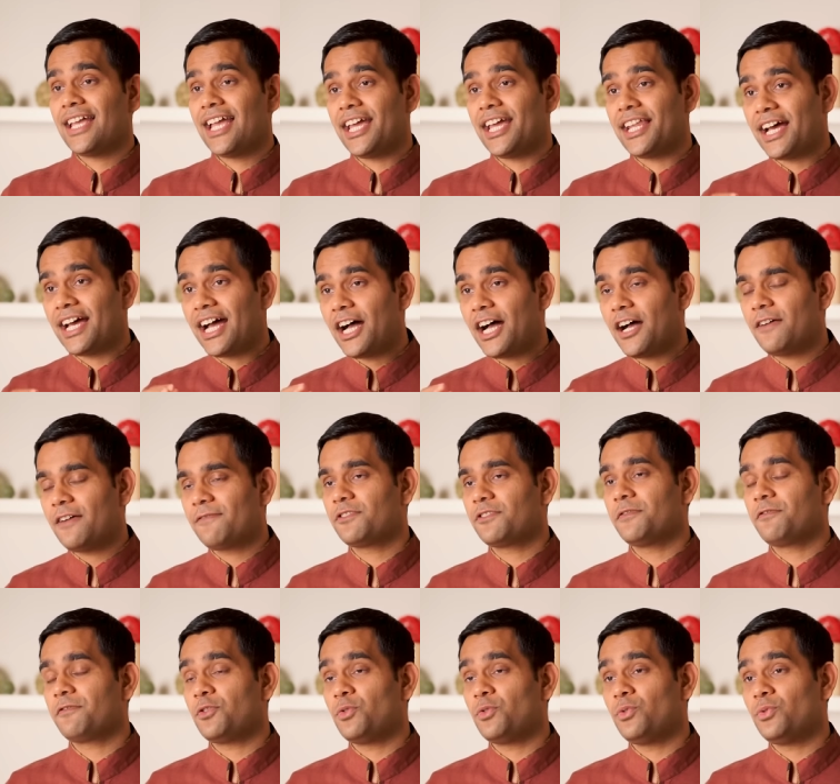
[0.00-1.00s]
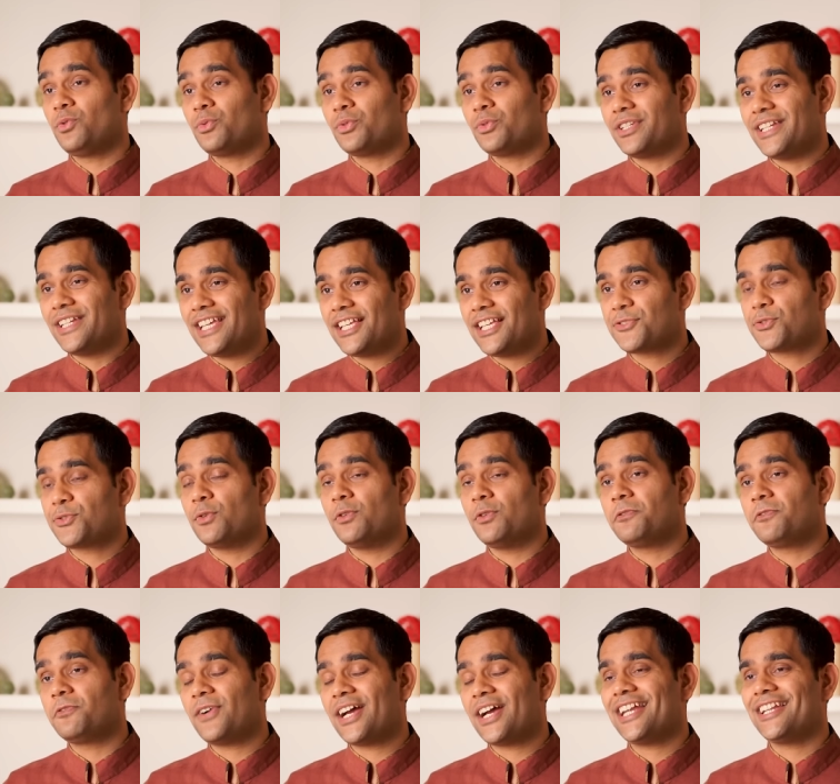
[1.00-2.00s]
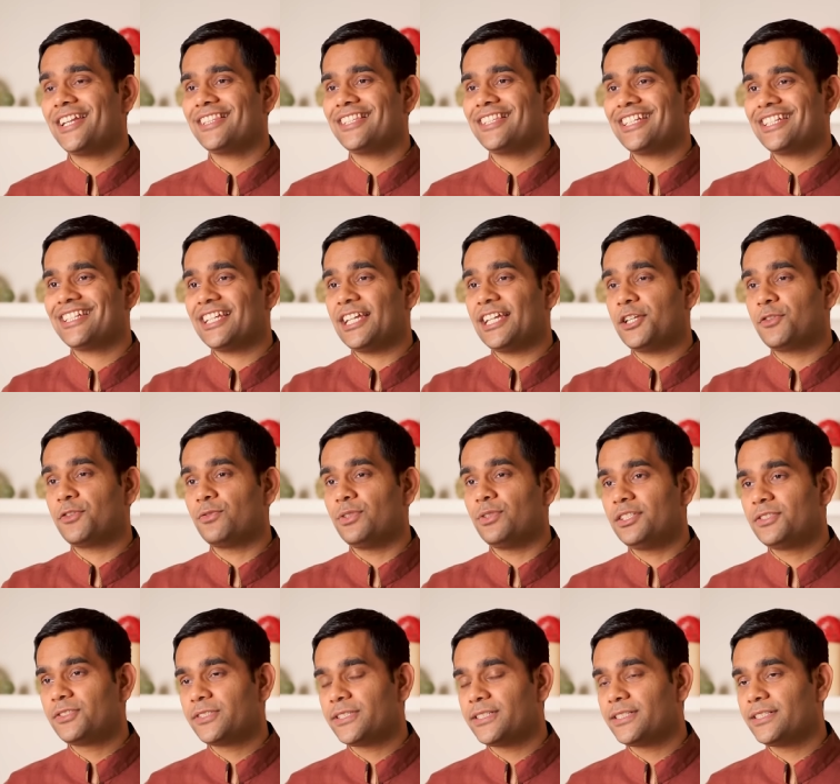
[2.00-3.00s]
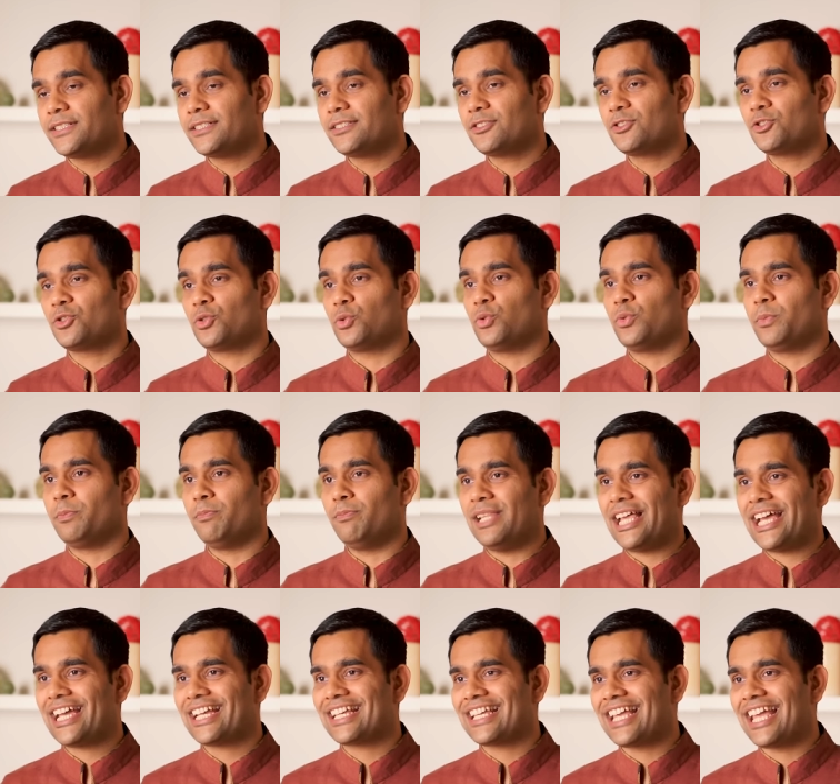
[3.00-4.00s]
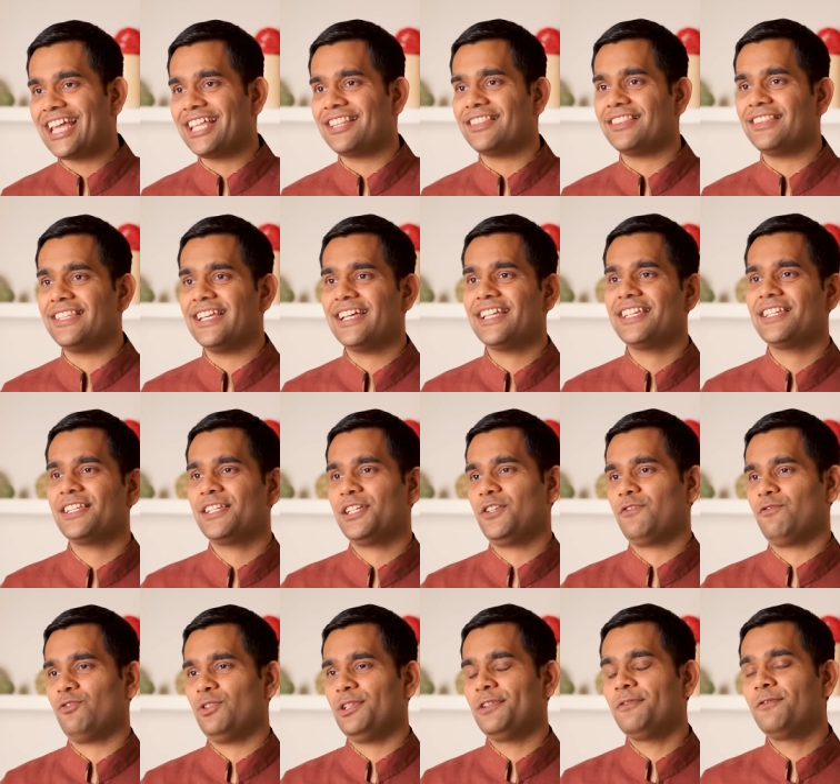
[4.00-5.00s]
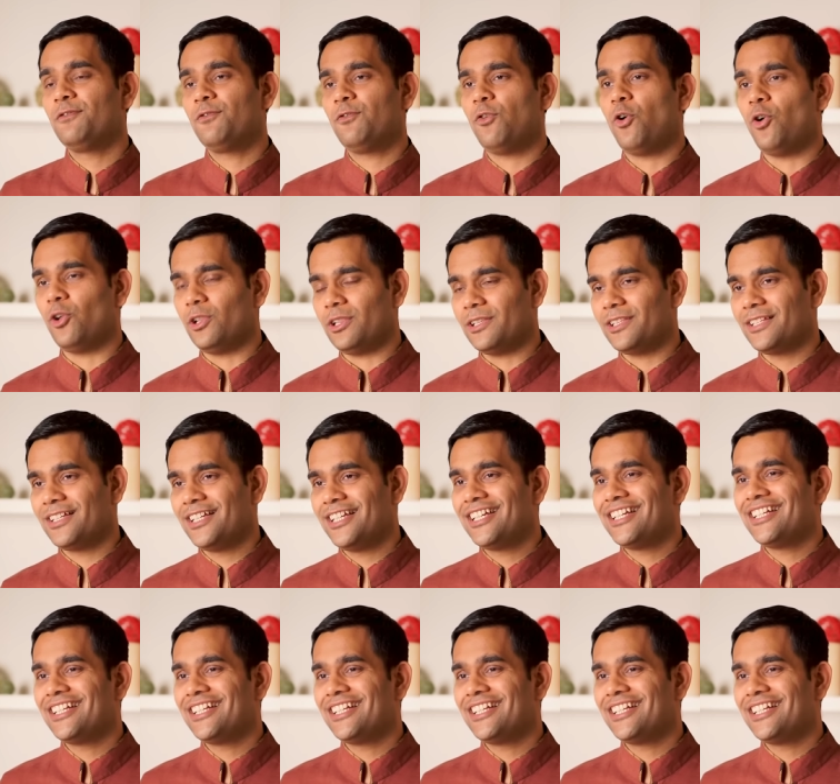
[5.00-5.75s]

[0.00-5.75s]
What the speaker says: And after a few days, you will find that it will turn to black and then it will fall.